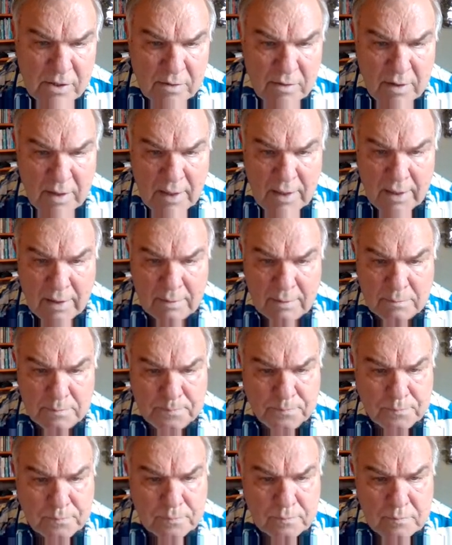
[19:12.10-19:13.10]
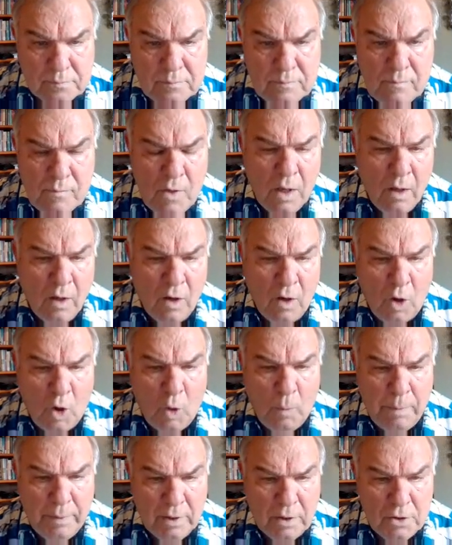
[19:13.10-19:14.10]
the
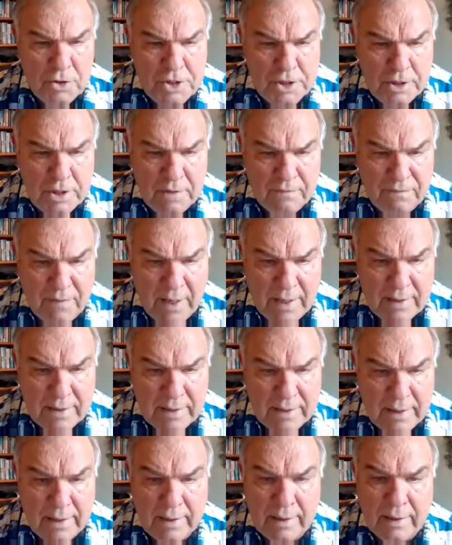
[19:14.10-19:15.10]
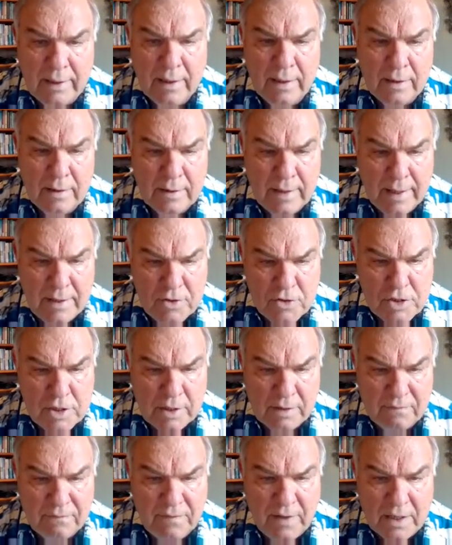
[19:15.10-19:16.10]
open ocean, you find the
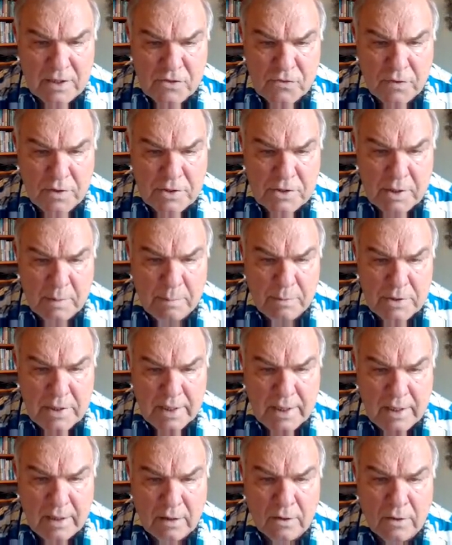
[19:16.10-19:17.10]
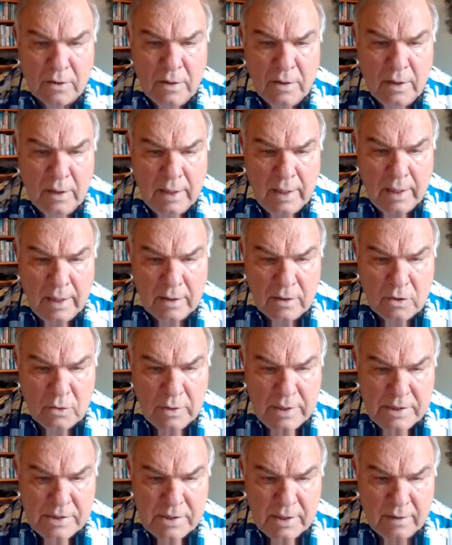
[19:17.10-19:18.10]
nitrogen and phosphorus in particular
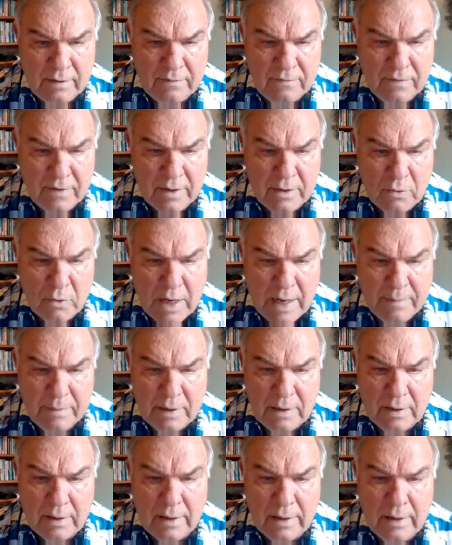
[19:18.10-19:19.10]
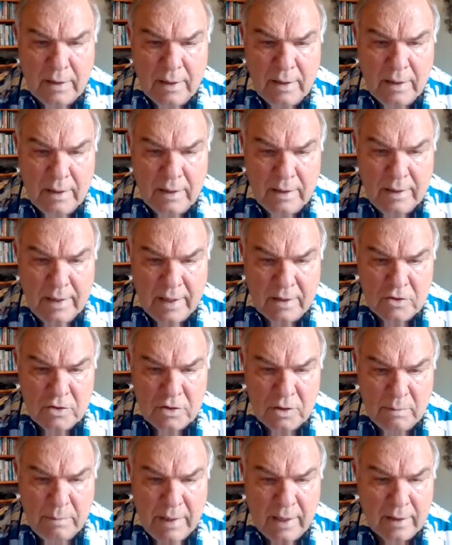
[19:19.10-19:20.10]
increasing very rapidly down
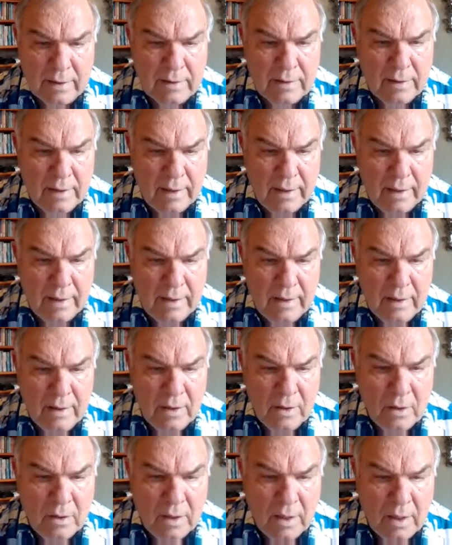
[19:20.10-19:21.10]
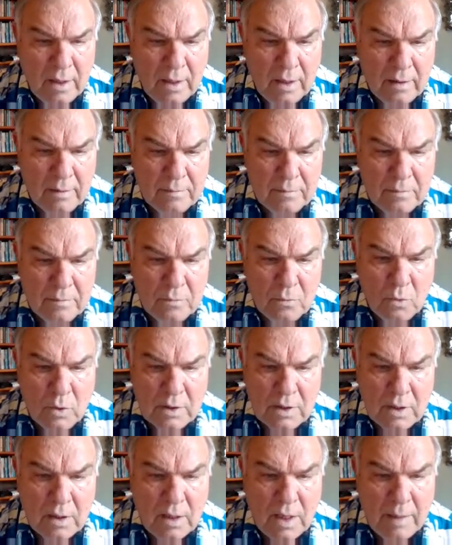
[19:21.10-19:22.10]
to about a
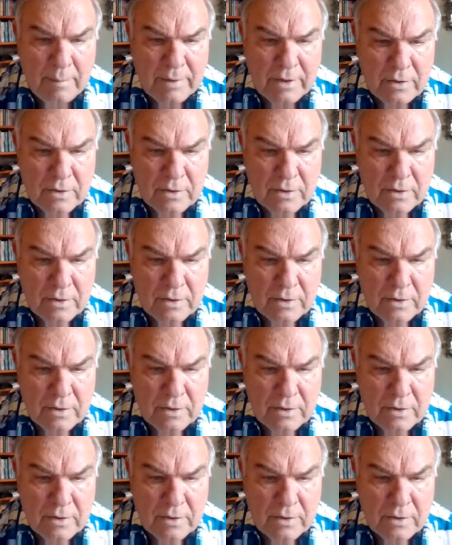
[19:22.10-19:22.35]
1 kilometer